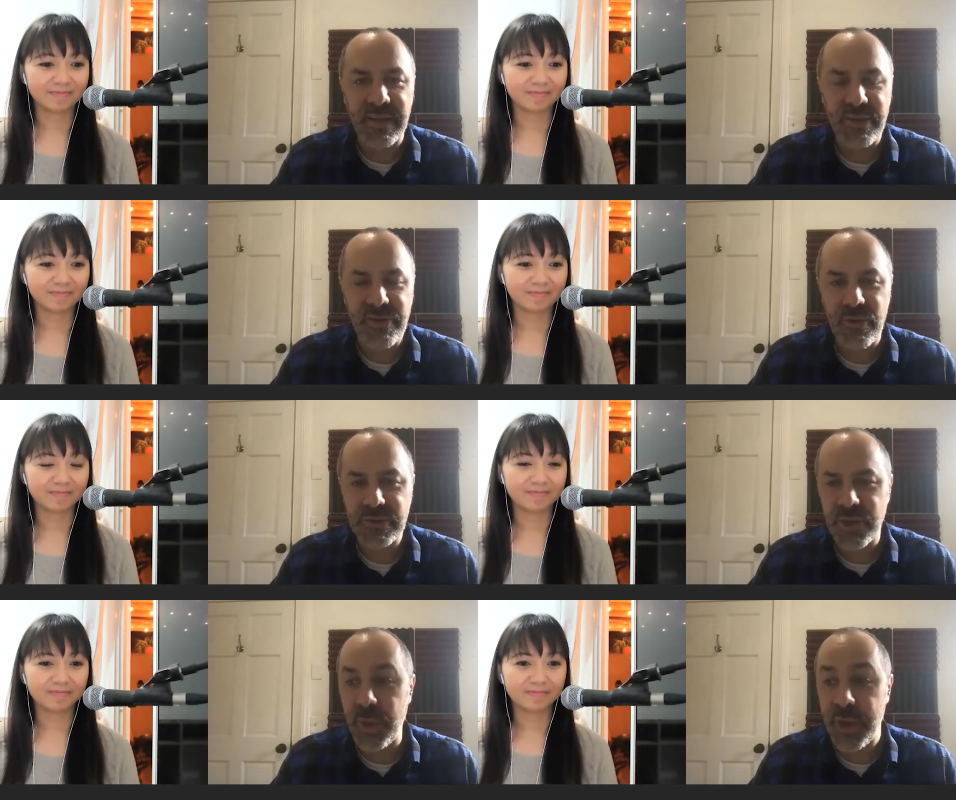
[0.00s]
Speaker 1: Uh,
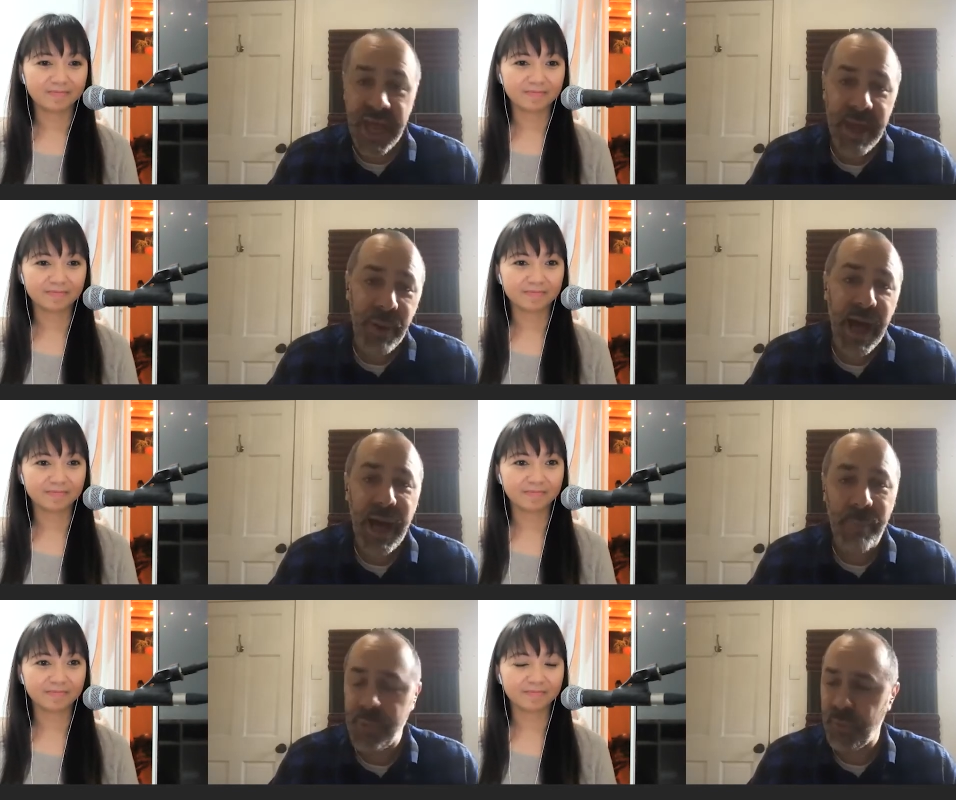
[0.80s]
so, so in hip
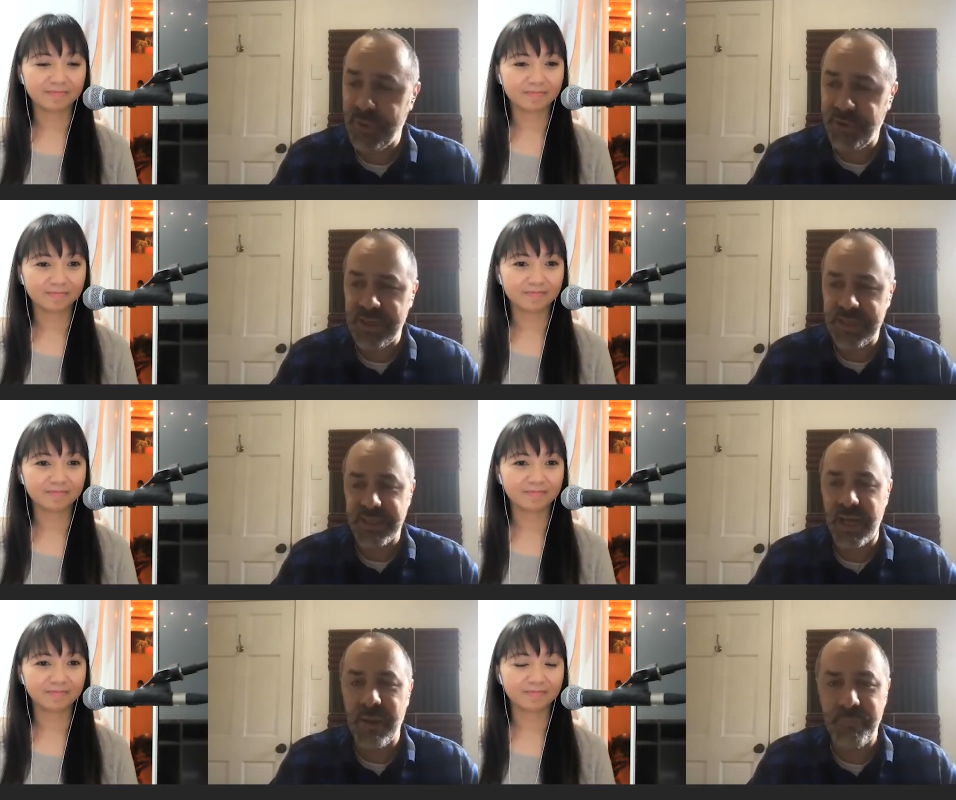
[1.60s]
hop, which
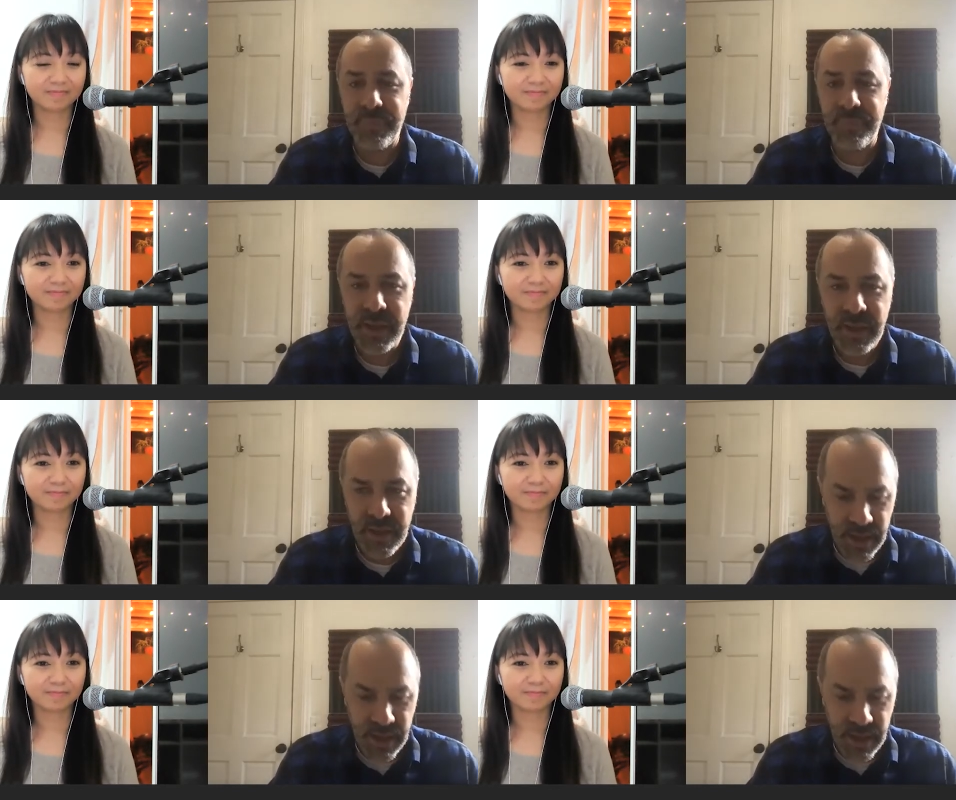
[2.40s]
is um,